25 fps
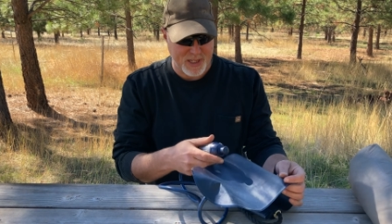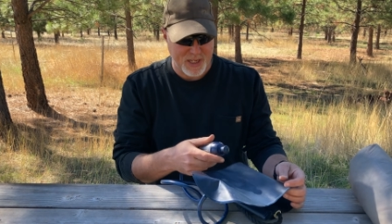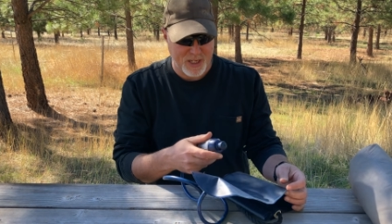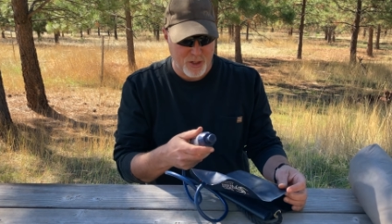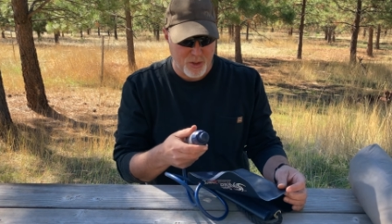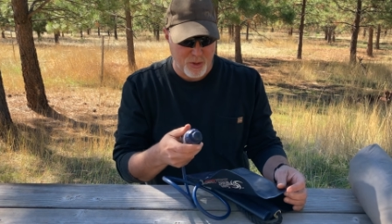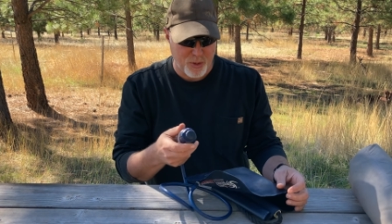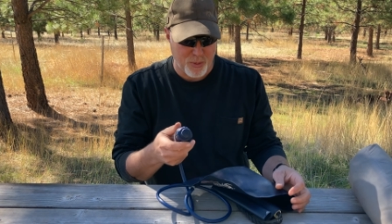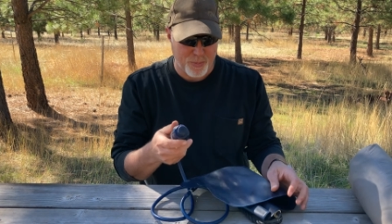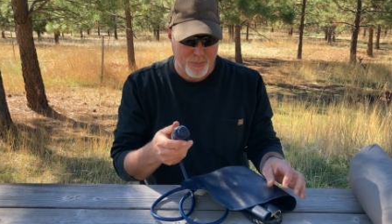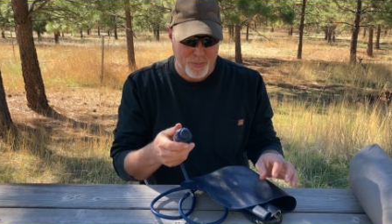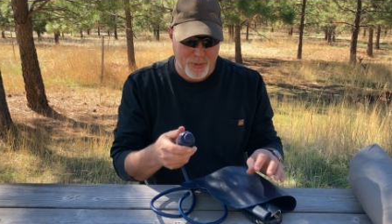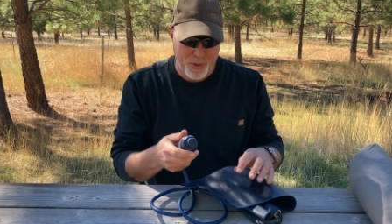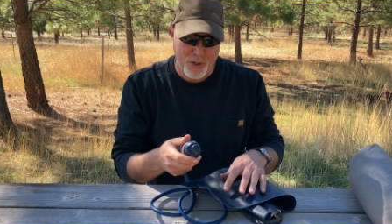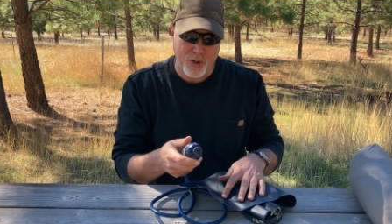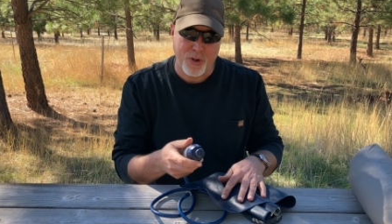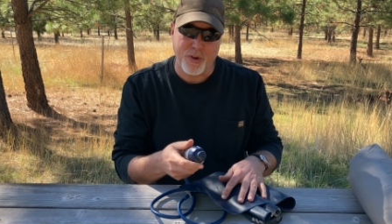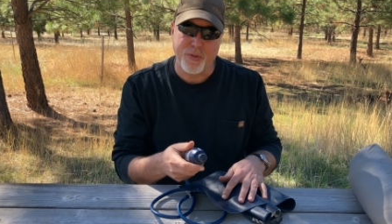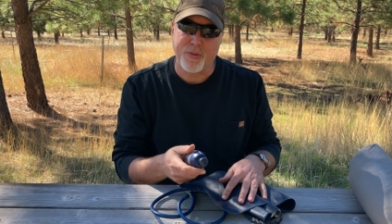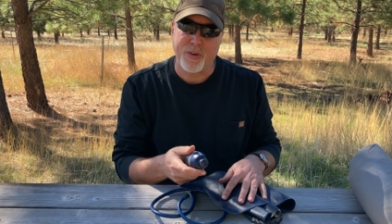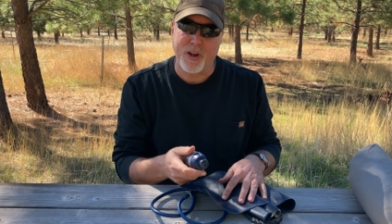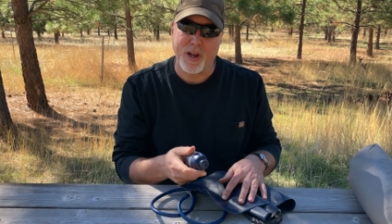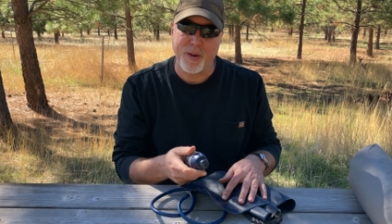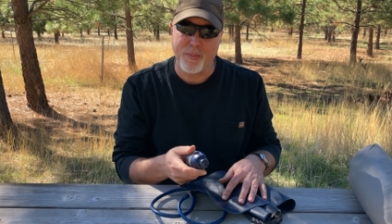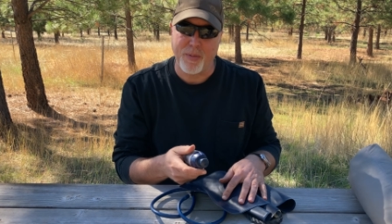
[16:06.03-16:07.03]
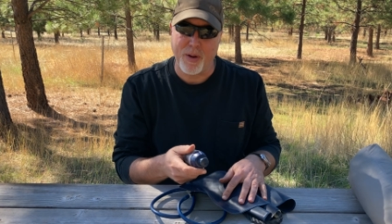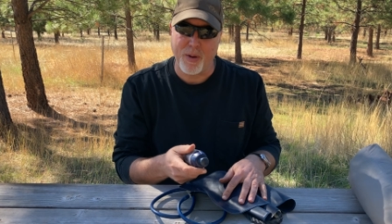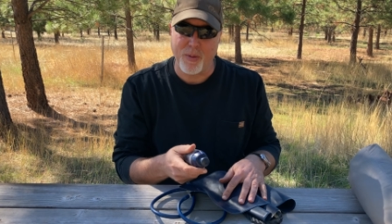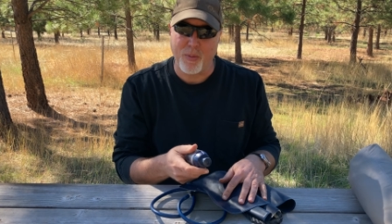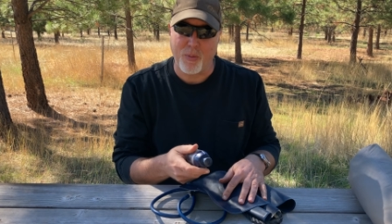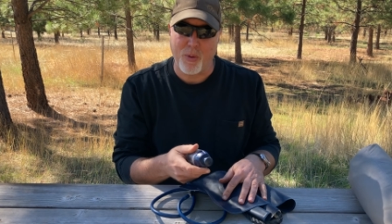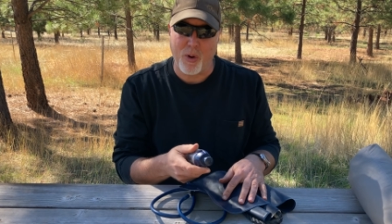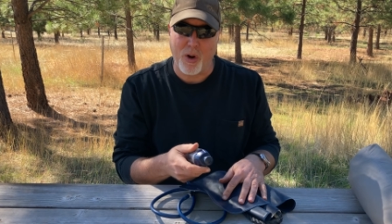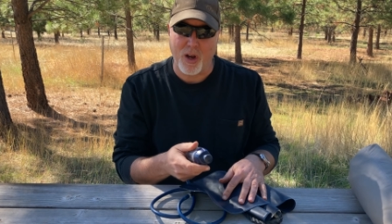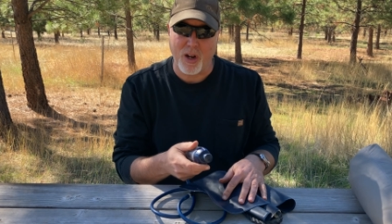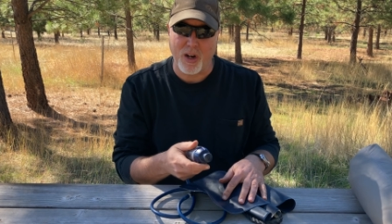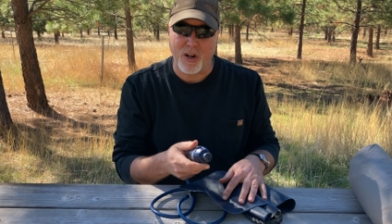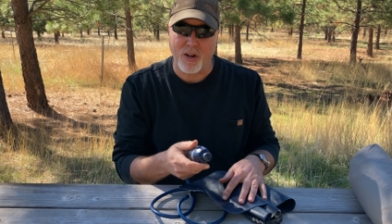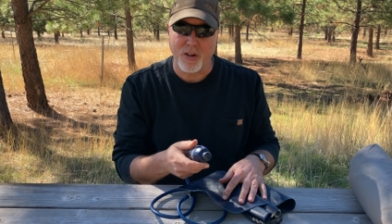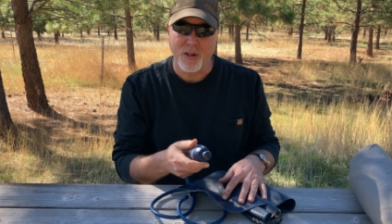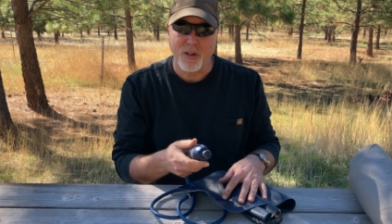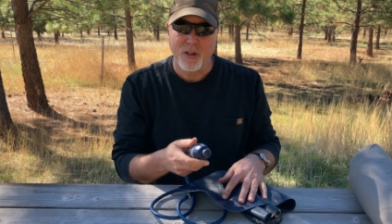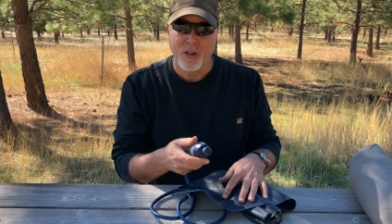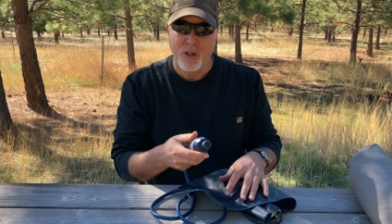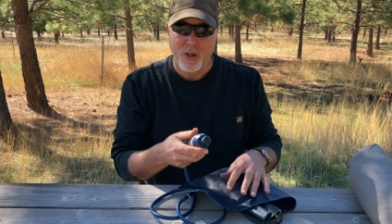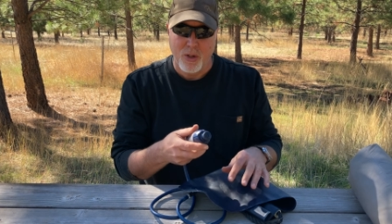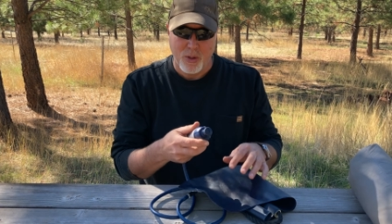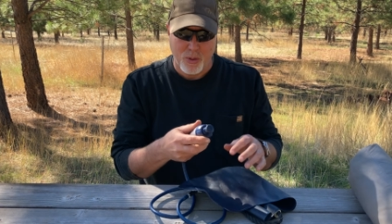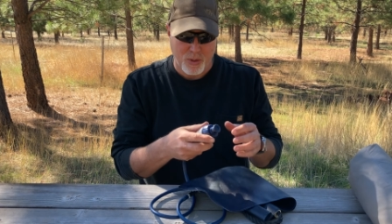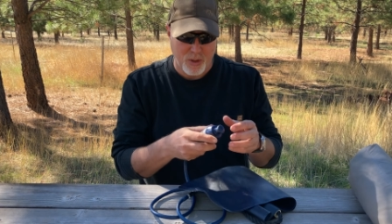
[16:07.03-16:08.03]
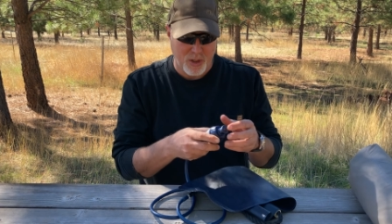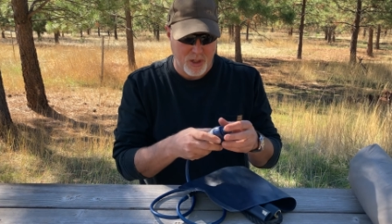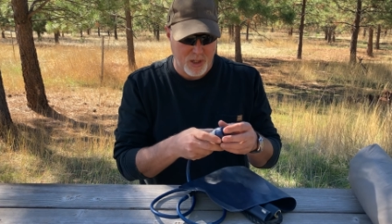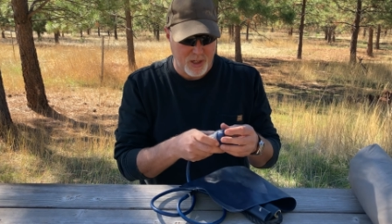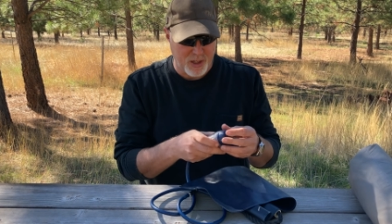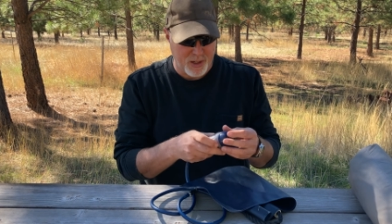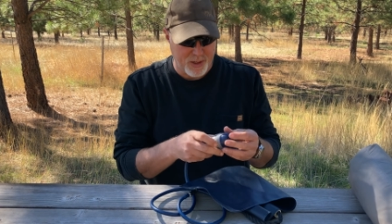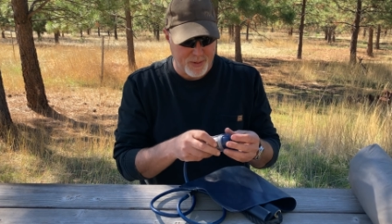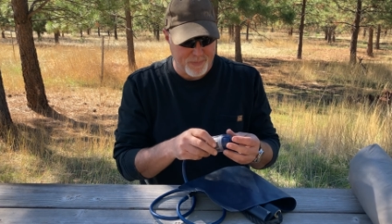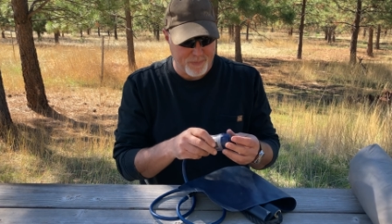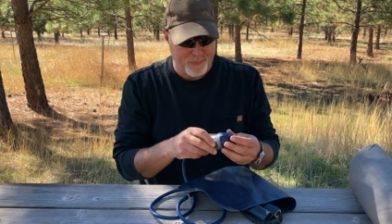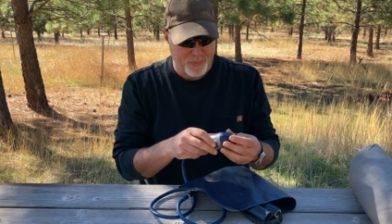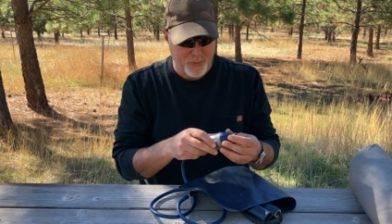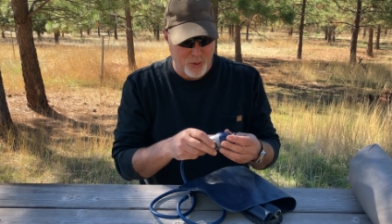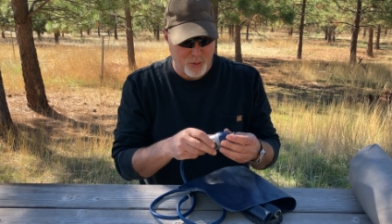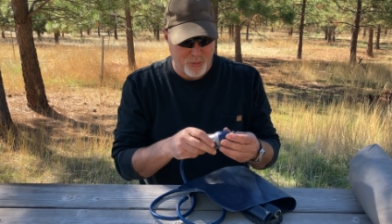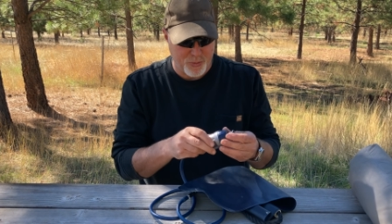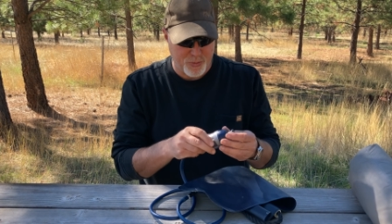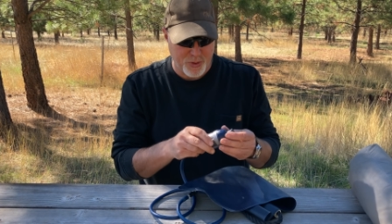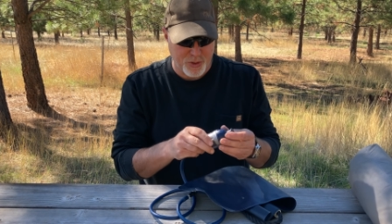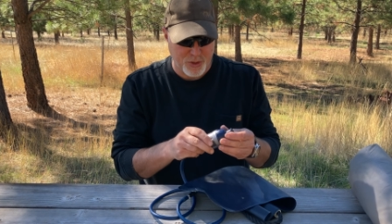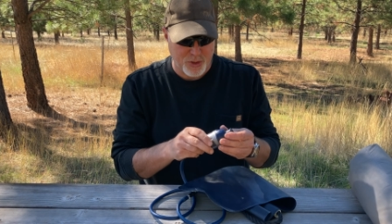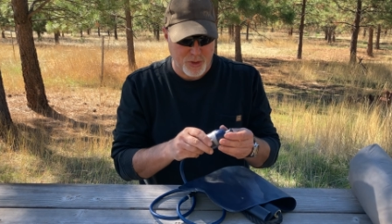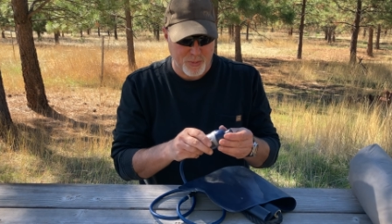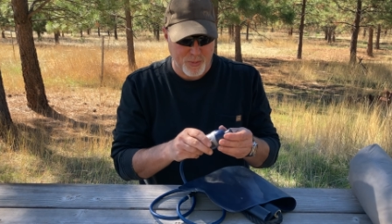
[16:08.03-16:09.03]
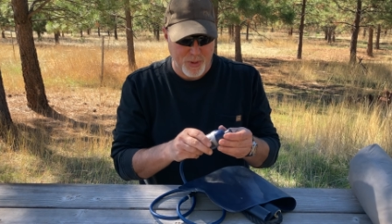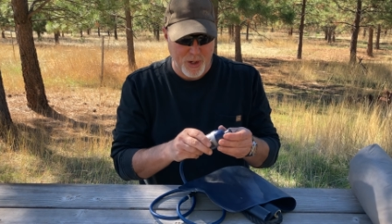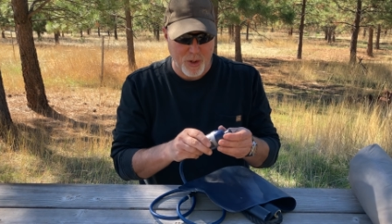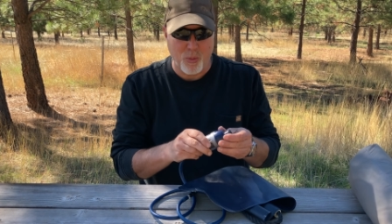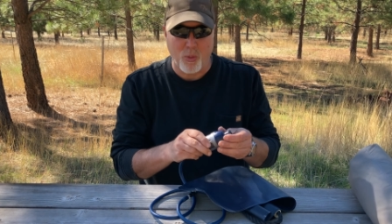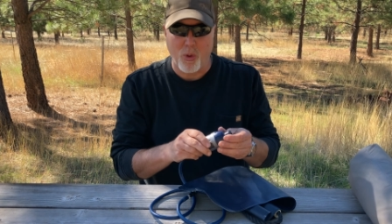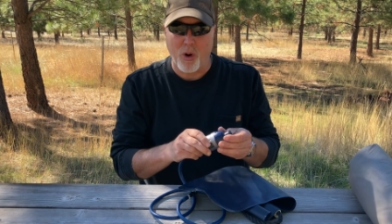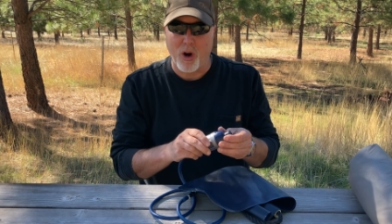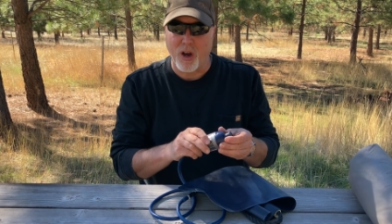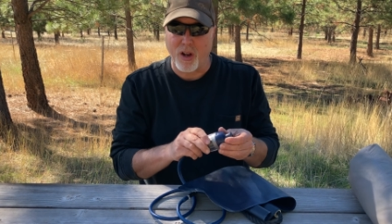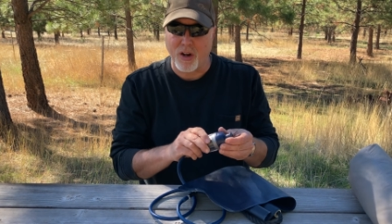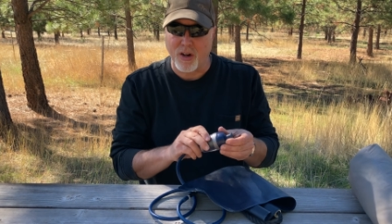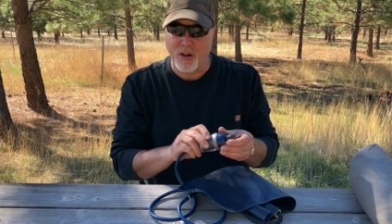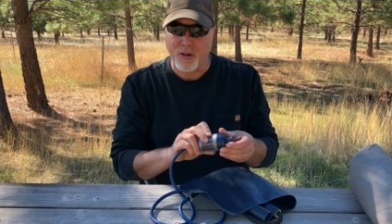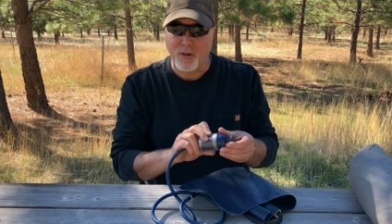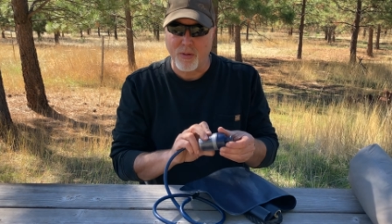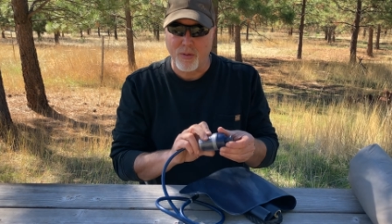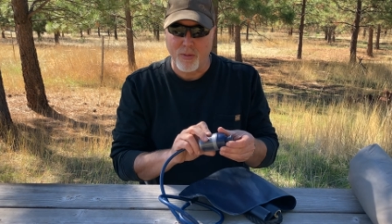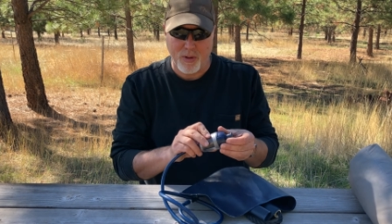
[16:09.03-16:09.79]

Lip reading: It'll purify my water or filter my water,